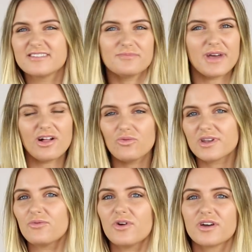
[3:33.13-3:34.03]
smell
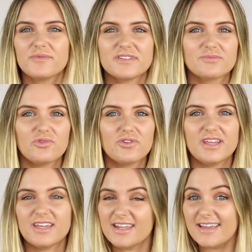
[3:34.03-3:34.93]
when I woke up this
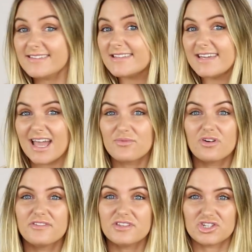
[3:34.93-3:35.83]
morning. It easily came
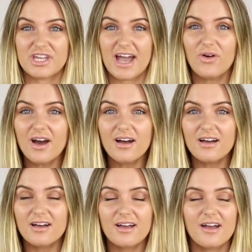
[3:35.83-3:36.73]
off in the shower.
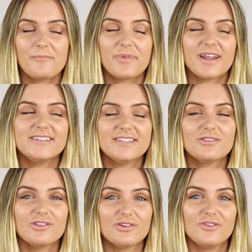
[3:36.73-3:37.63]
But I
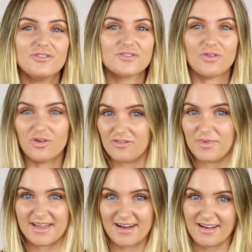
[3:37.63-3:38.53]
didn't lose all of
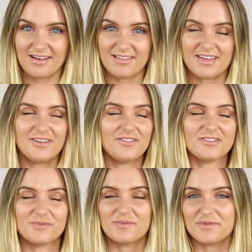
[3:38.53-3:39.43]
my color. Like, you know,
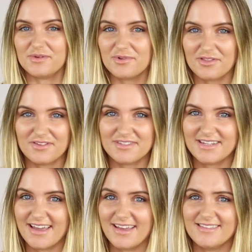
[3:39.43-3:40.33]
sometimes when you put on those
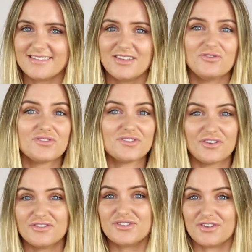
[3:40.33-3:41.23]
tans and you're
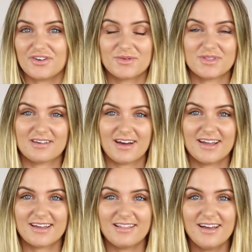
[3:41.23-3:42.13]
so stoked with the
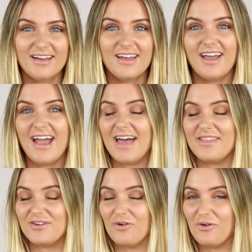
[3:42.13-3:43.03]
guide color
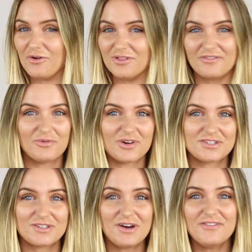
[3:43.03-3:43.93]
and then all of it
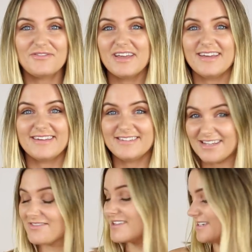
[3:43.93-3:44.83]
washes off,
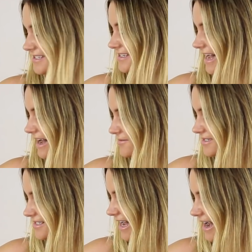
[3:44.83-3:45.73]
definitely didn't
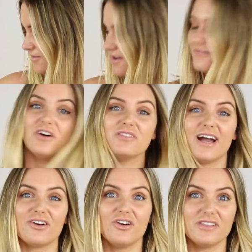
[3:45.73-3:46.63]
happen. I felt
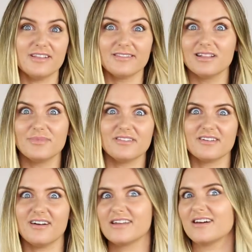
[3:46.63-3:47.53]
like only a little bit of
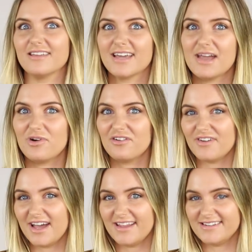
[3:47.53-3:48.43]
the guide color came
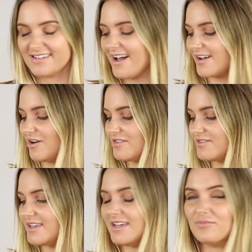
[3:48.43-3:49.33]
off and I got
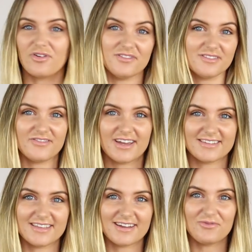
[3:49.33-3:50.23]
the bronze
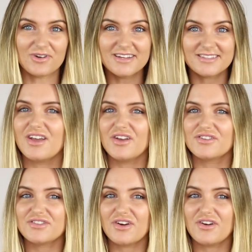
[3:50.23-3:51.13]
effect that I wanted.
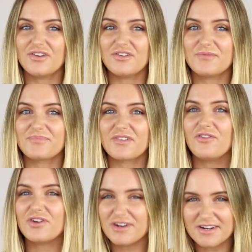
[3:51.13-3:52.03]
So
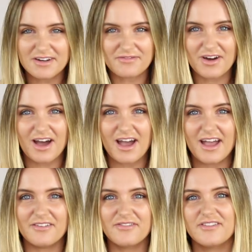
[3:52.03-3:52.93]

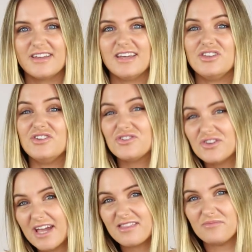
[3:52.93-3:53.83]
$49.95, you
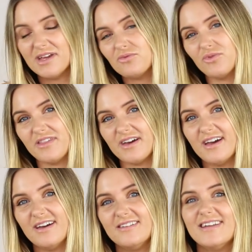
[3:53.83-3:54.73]
do get the mitt with
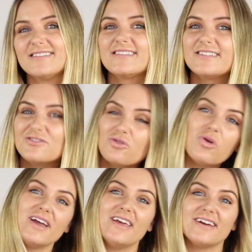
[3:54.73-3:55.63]
it. It's still
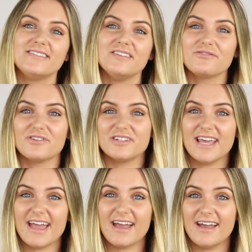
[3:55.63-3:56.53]
quite exy for a
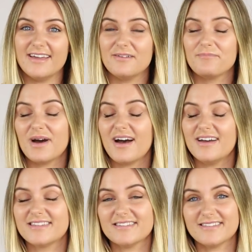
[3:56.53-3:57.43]
tan,
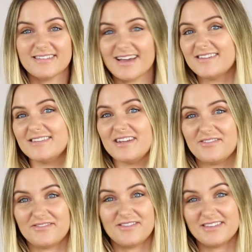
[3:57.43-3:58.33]
but like I said,
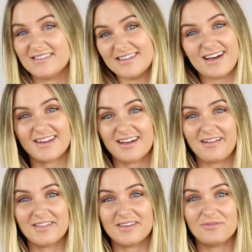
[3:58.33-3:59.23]
if this is the kind of
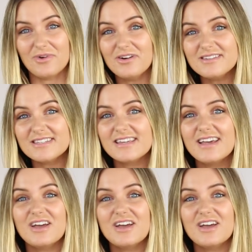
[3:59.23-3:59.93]
color that you want,